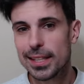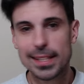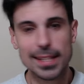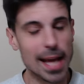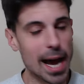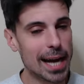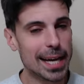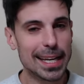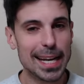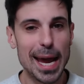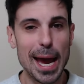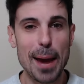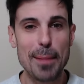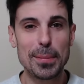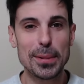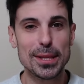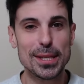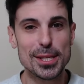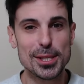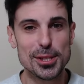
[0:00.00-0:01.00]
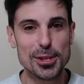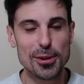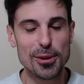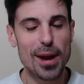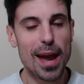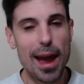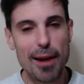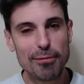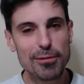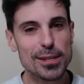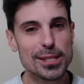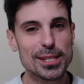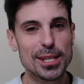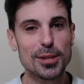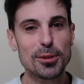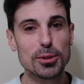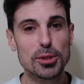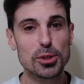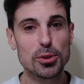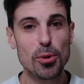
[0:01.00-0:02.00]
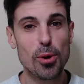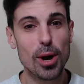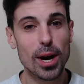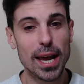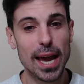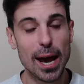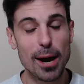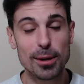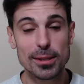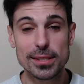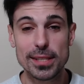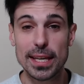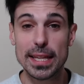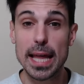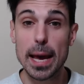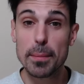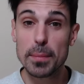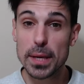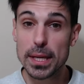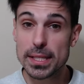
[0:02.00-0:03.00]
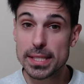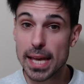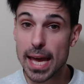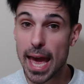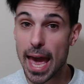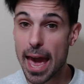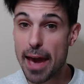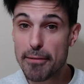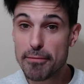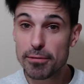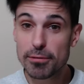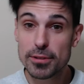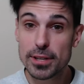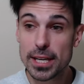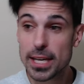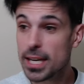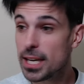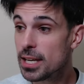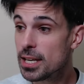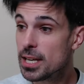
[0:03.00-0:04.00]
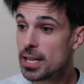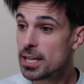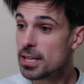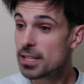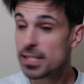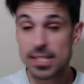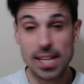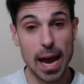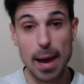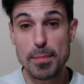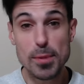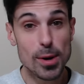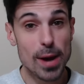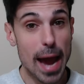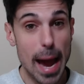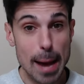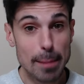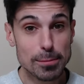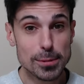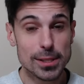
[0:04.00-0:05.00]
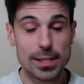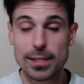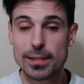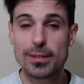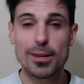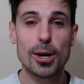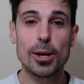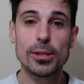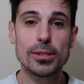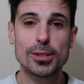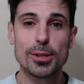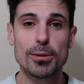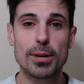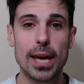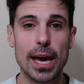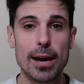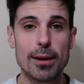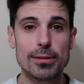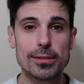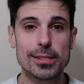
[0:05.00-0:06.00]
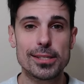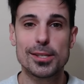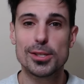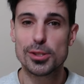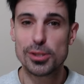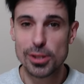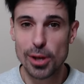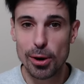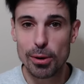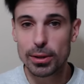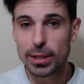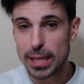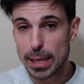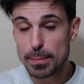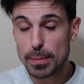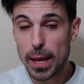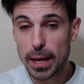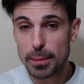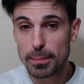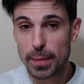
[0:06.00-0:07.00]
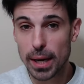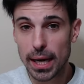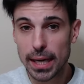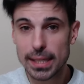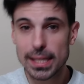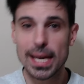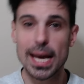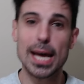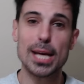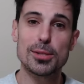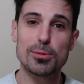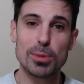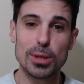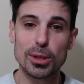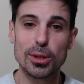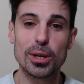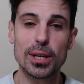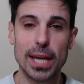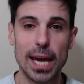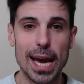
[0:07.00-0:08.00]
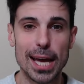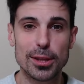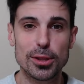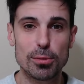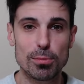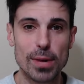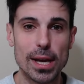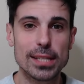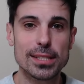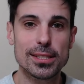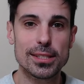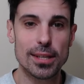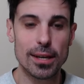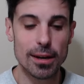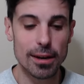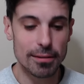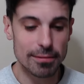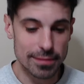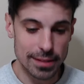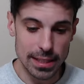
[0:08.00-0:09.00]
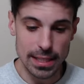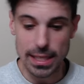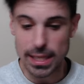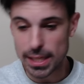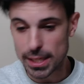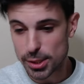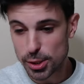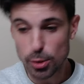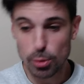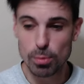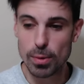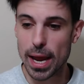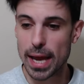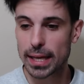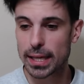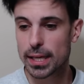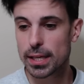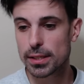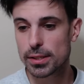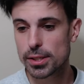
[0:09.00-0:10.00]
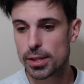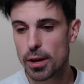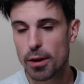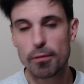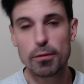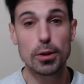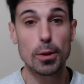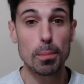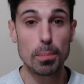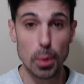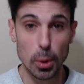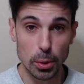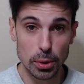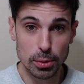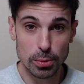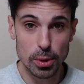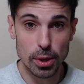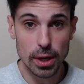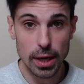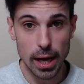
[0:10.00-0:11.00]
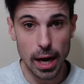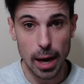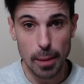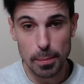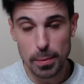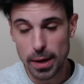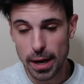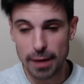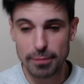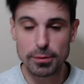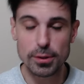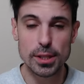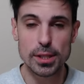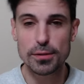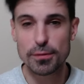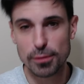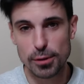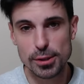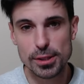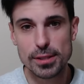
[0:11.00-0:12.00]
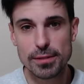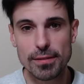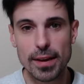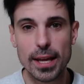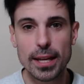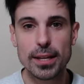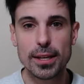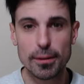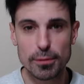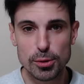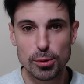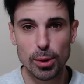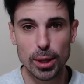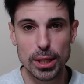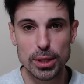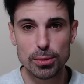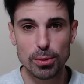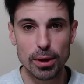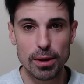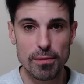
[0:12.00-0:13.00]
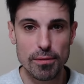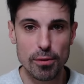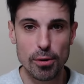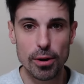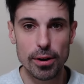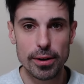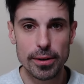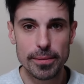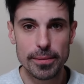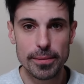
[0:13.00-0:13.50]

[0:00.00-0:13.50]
Not going to happen this year. Every single score counts, and that means every time you're absent also counts. So keep that in mind as we look at the rest of these rankings for the Boulder World Cup after this first event of 2024.